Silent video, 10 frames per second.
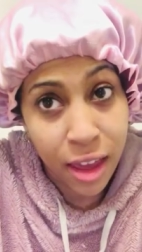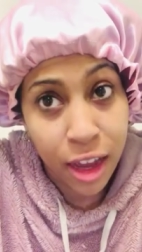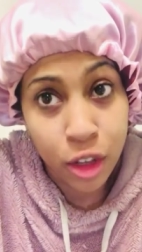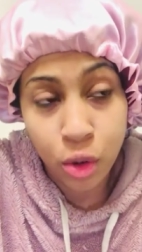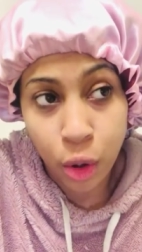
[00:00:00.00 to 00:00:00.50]

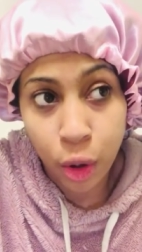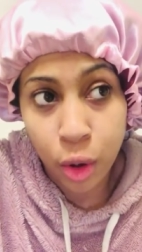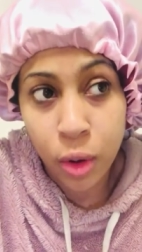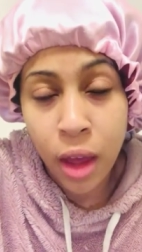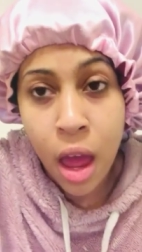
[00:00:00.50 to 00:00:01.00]
there so
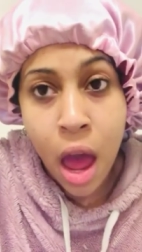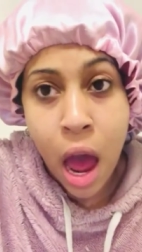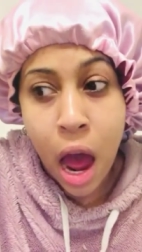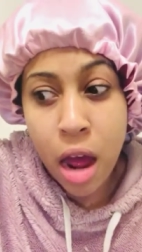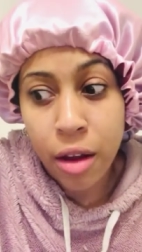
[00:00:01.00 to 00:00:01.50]

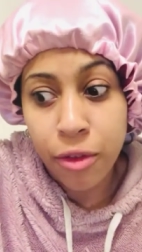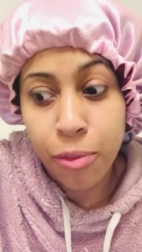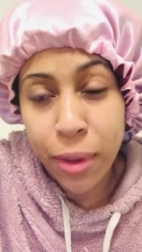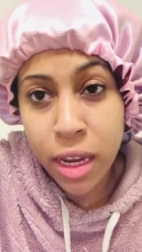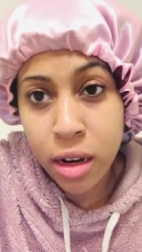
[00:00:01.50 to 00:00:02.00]
I've
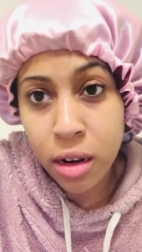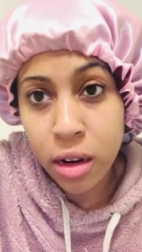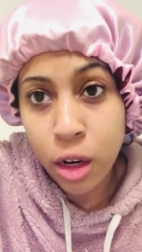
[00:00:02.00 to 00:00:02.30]
been